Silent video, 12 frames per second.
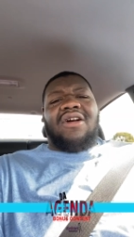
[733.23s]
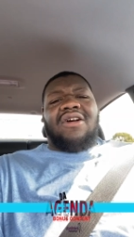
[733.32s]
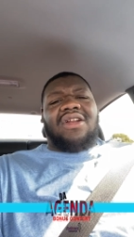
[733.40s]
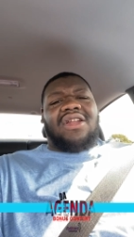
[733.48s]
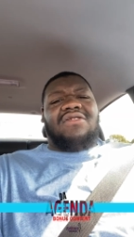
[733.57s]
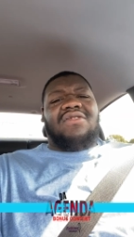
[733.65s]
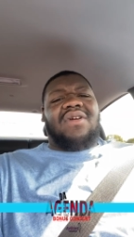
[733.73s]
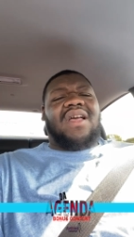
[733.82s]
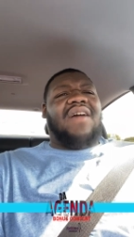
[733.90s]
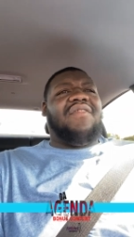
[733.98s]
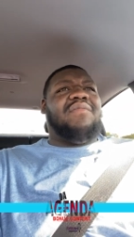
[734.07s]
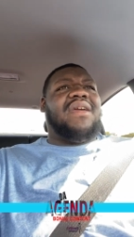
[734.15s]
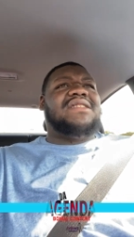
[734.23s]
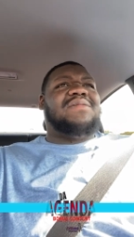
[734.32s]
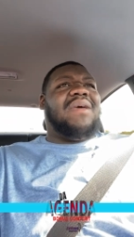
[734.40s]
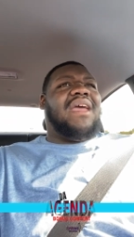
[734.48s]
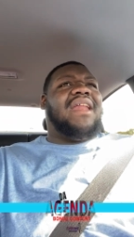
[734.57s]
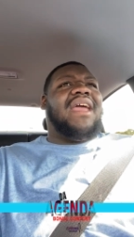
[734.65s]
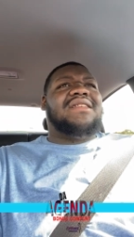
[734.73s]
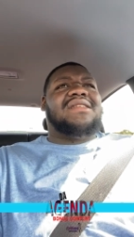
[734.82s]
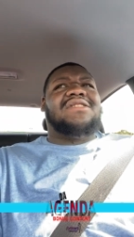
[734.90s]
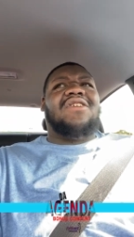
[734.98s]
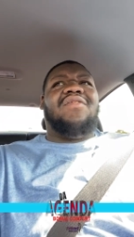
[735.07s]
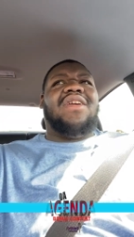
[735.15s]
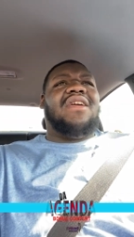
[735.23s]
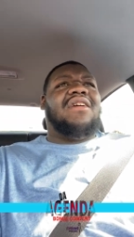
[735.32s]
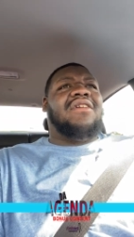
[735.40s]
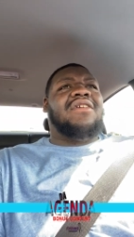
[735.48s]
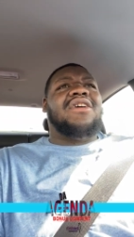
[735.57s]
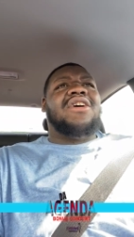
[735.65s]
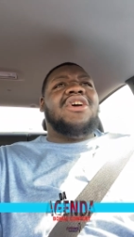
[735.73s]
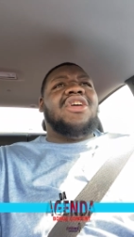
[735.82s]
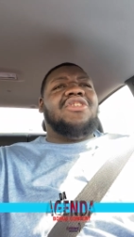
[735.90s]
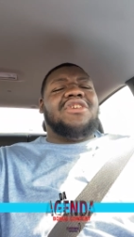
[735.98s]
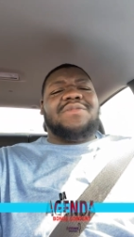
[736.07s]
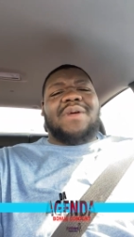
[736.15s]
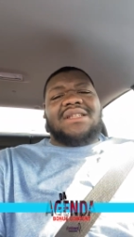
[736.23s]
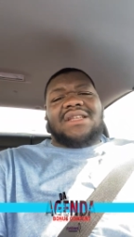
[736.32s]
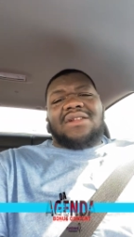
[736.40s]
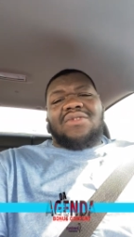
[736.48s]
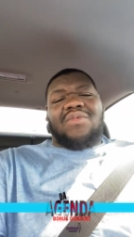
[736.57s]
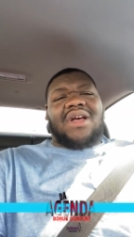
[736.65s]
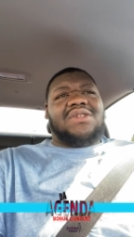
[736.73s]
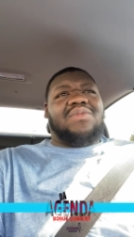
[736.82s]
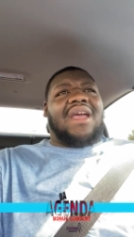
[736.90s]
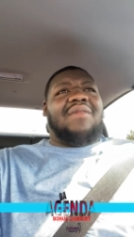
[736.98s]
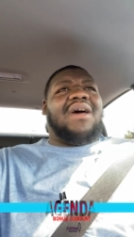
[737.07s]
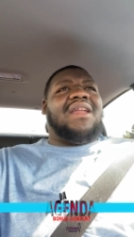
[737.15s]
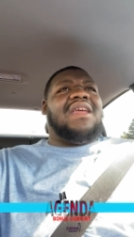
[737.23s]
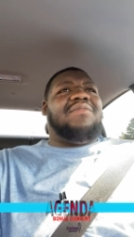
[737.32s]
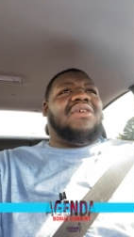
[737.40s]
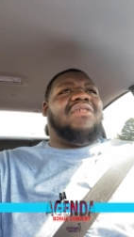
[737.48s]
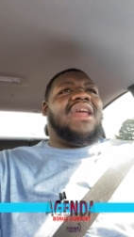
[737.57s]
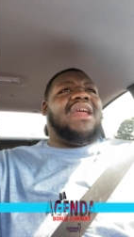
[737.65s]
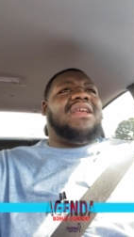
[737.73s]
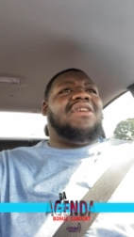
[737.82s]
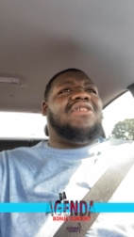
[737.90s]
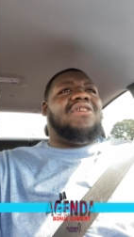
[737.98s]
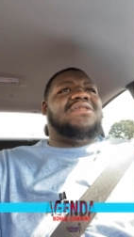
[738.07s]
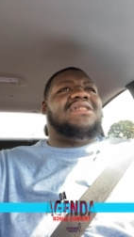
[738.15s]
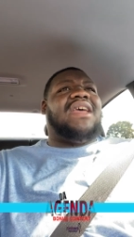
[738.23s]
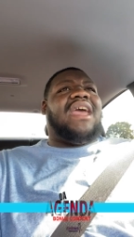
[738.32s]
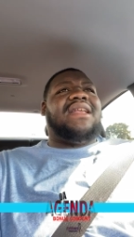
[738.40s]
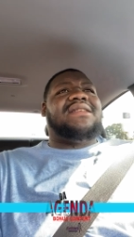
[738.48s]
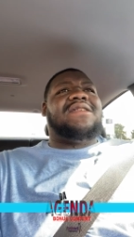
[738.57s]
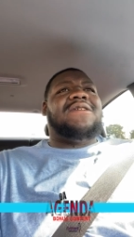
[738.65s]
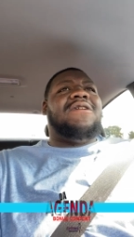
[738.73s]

local governments, man, they just over here, you know, especially the ones ran by Democratic, you know, states,